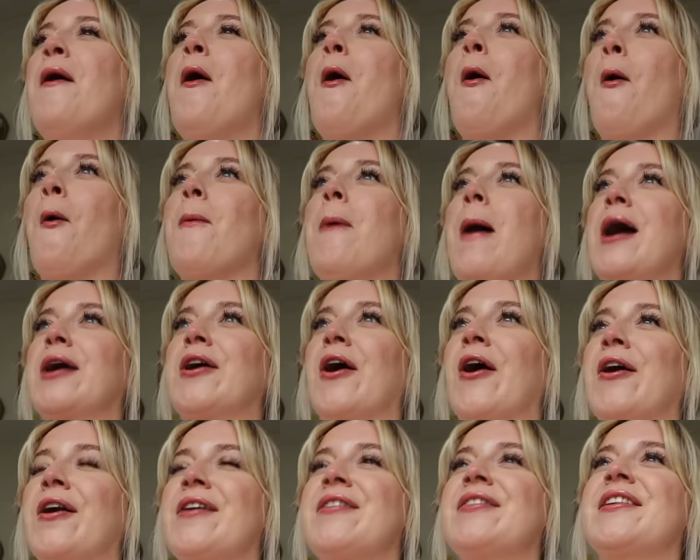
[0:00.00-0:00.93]
oh my
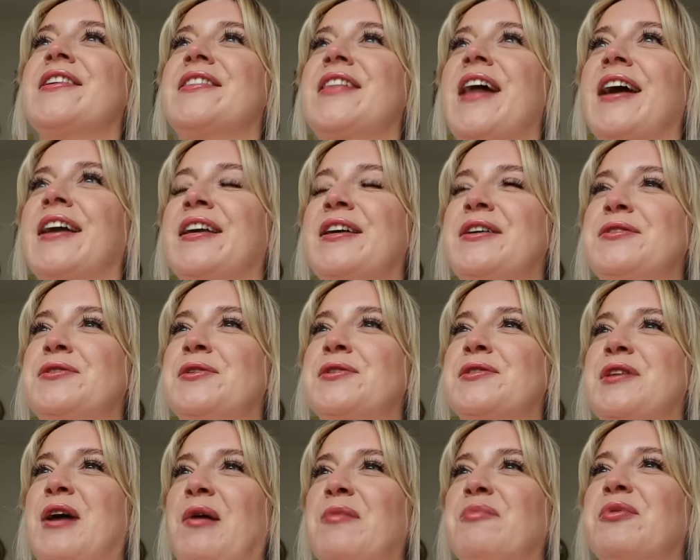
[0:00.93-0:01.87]
God, I think that kid
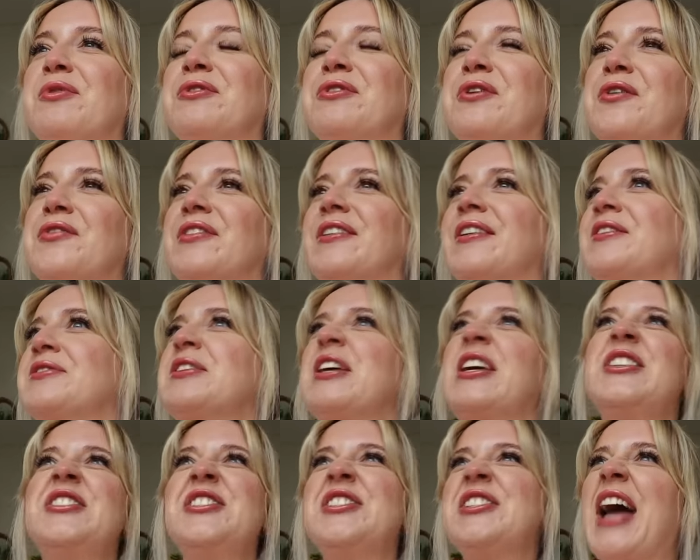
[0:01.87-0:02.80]
just got pulled over. And I was
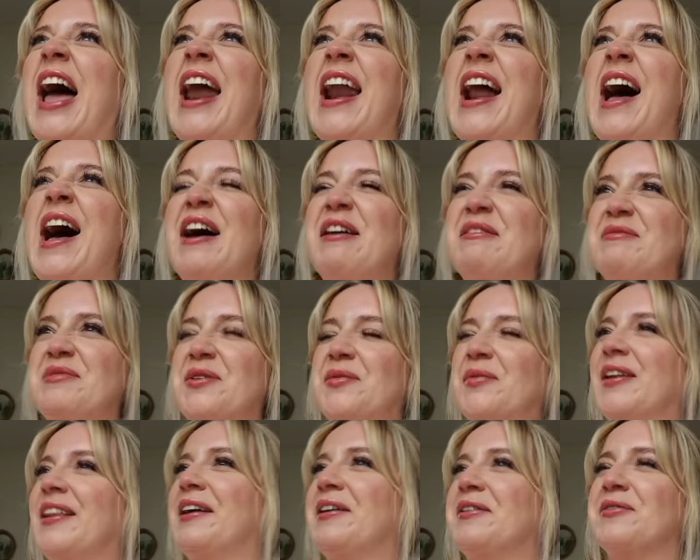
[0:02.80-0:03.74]
like, shut up. So
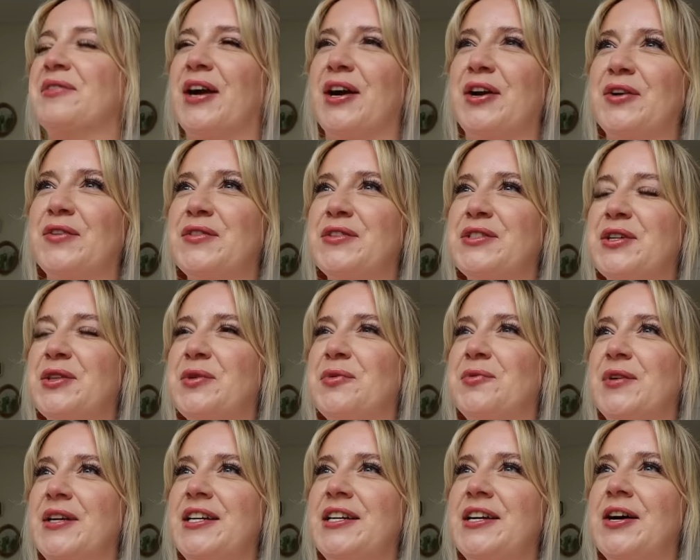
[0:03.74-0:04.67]
we like ran over to the
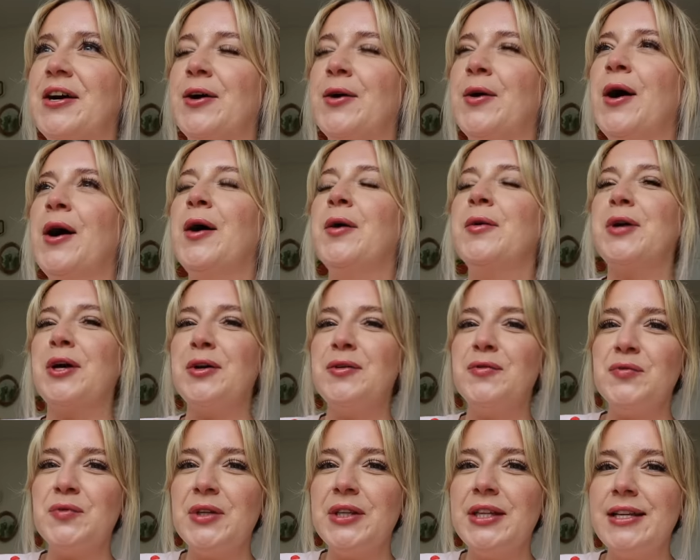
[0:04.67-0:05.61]
window,
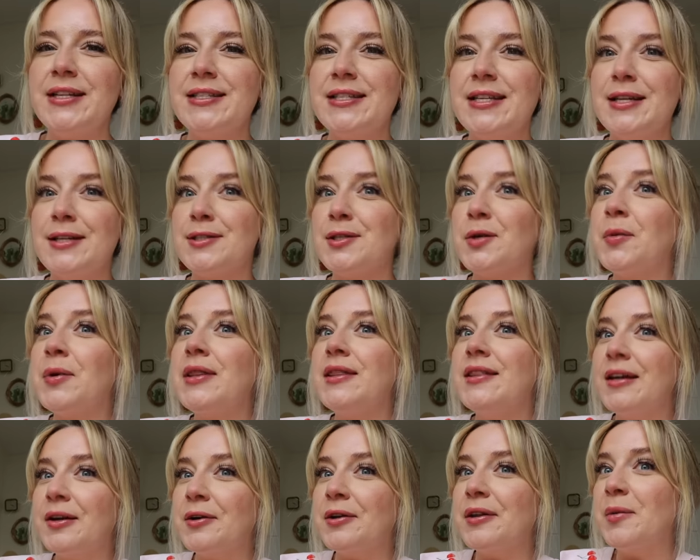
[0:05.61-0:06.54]
couldn't really see. So we
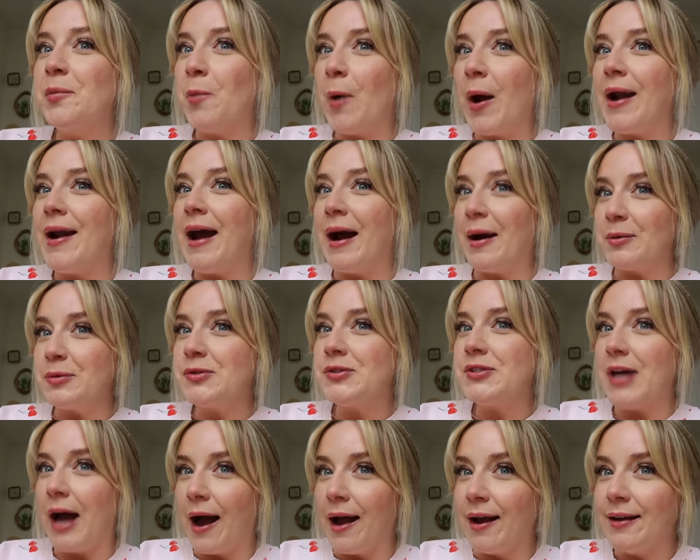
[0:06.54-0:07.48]
literally went
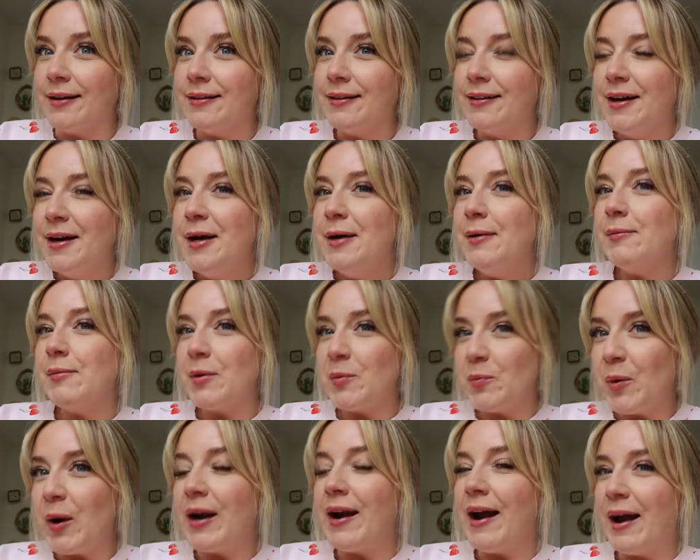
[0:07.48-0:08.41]
outside. We
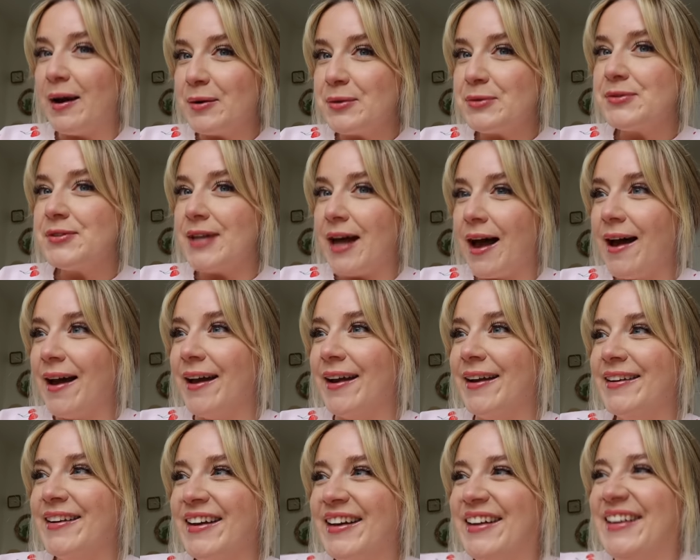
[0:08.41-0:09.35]
went outside.